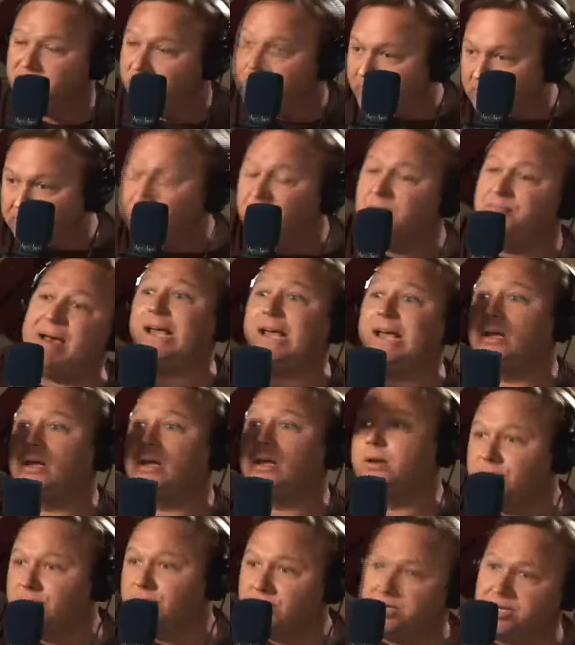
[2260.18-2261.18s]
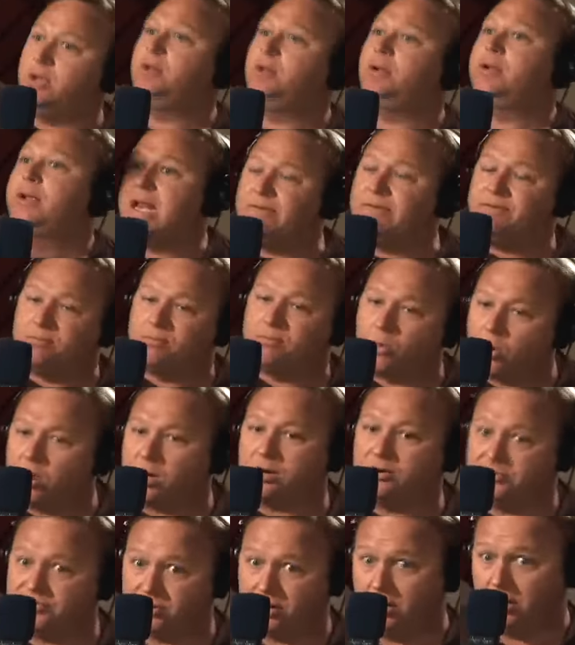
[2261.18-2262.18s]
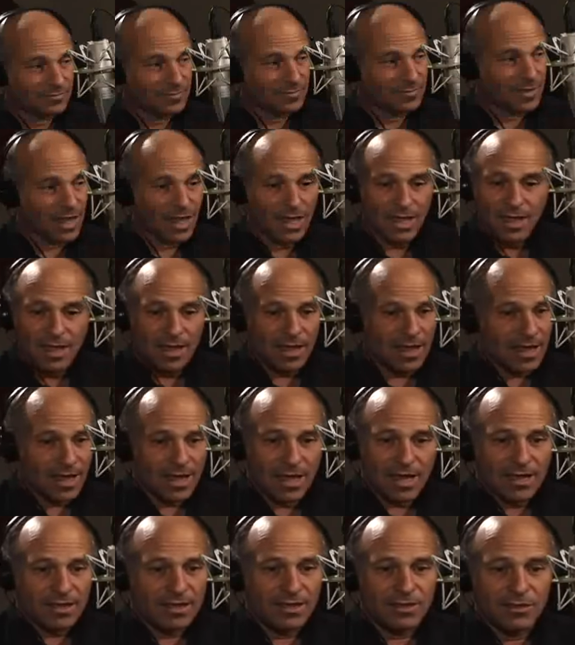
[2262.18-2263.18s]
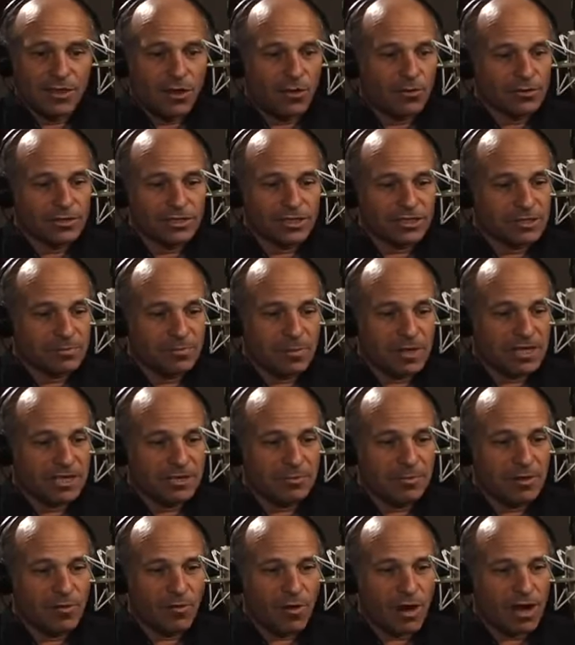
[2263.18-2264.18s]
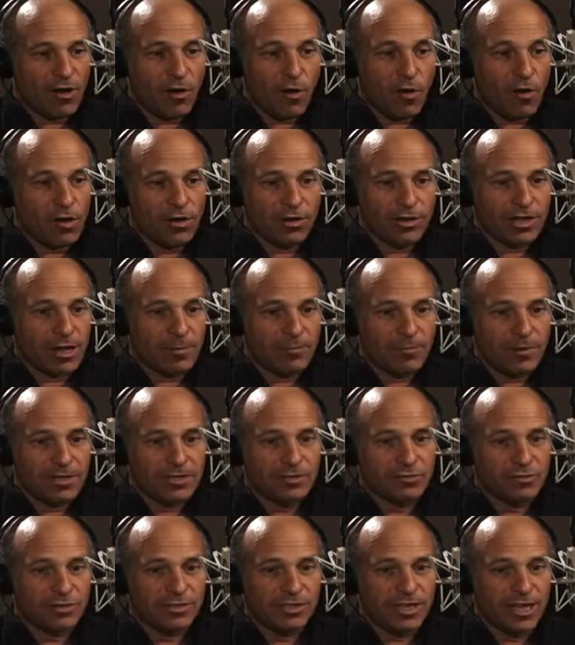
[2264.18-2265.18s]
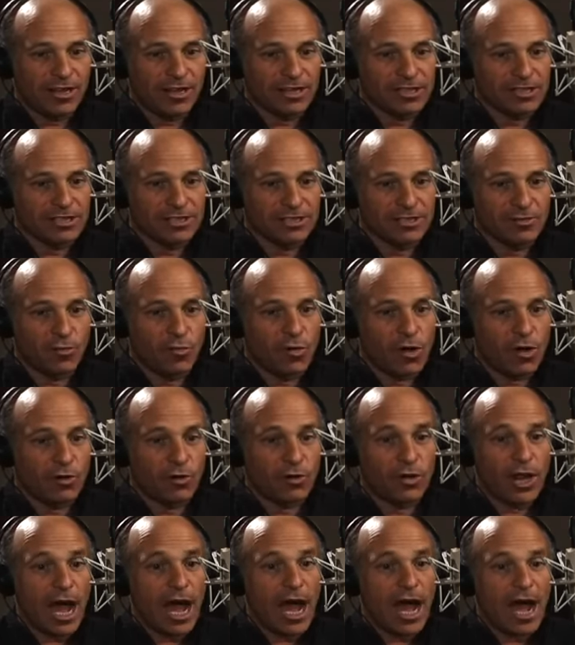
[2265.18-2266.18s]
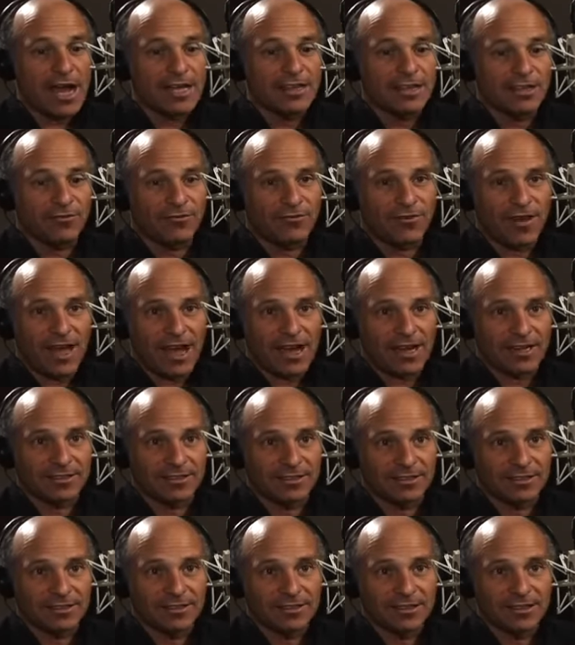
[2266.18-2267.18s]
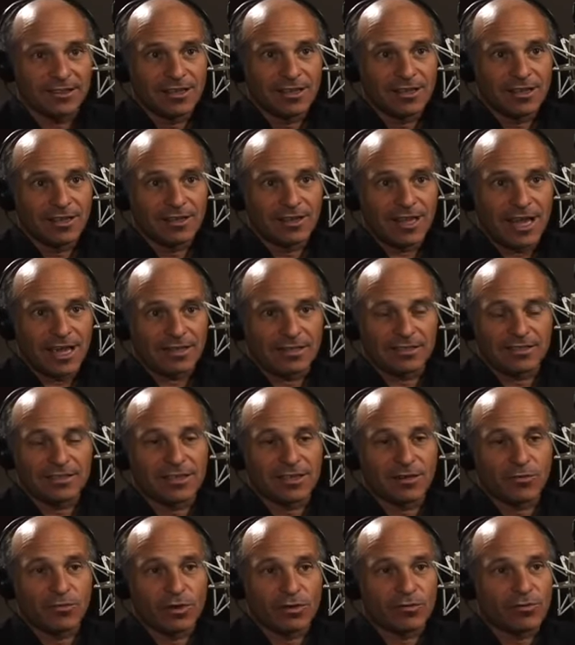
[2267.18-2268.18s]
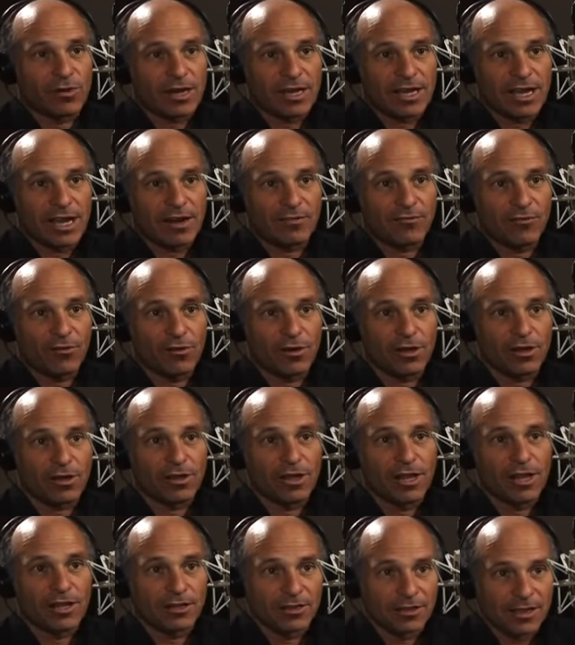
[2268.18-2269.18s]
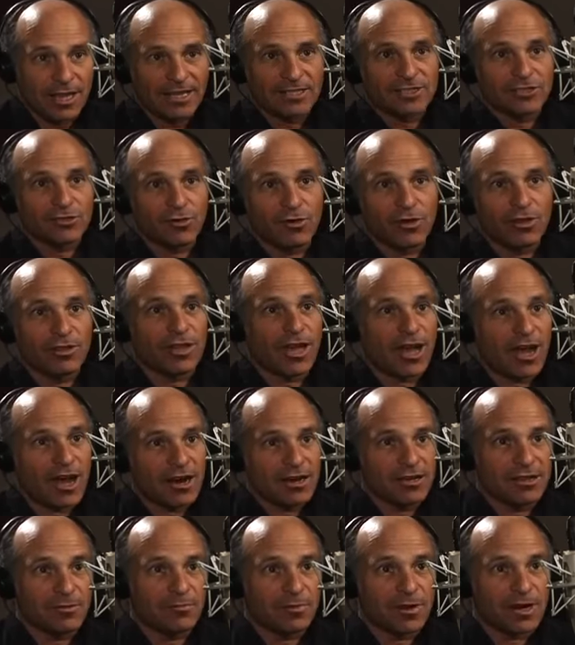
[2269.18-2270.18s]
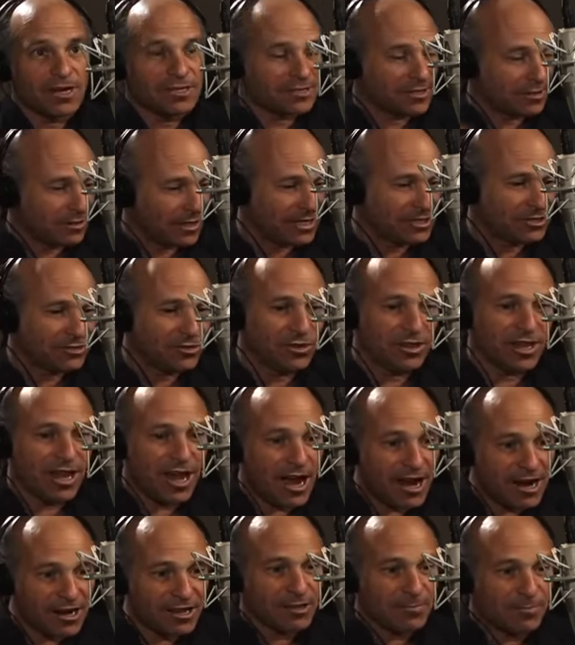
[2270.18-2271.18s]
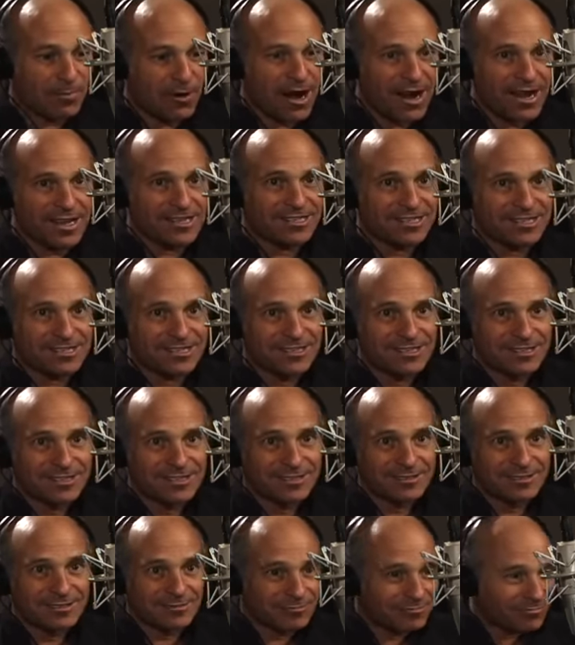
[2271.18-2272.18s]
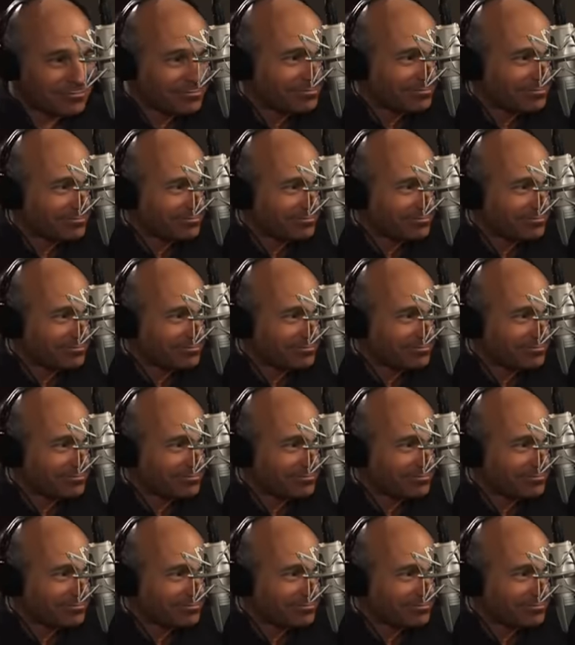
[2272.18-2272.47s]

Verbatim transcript: which then they put back into the till to get even more control. No one's explained to me why oil companies would tell us, what, hide the fact that uh, we're running out of oil. Less oil, the higher the price. The less oil, the higher the price. We'll be right back.